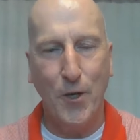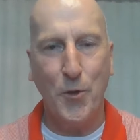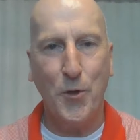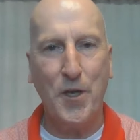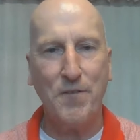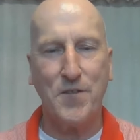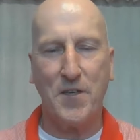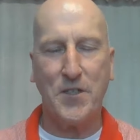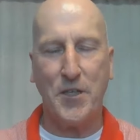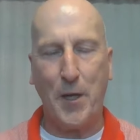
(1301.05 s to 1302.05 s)
who gives
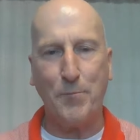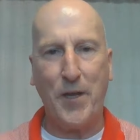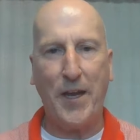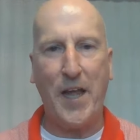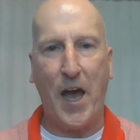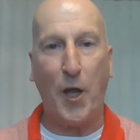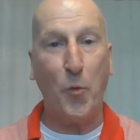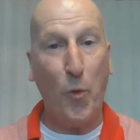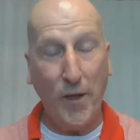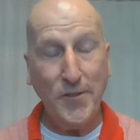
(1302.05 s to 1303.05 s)
us an update
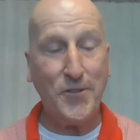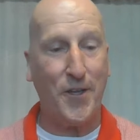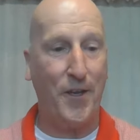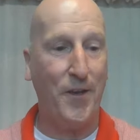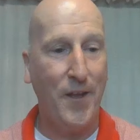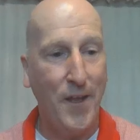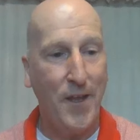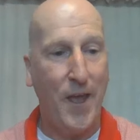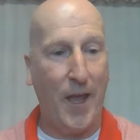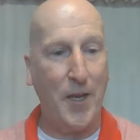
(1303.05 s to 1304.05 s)
on Winston.
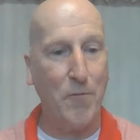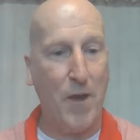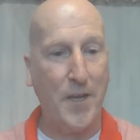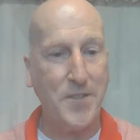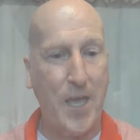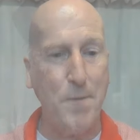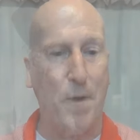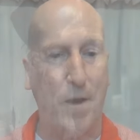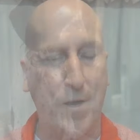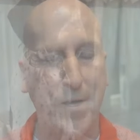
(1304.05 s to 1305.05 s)
And he writes, "Hey
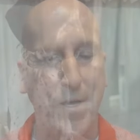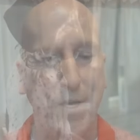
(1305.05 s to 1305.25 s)
Mark,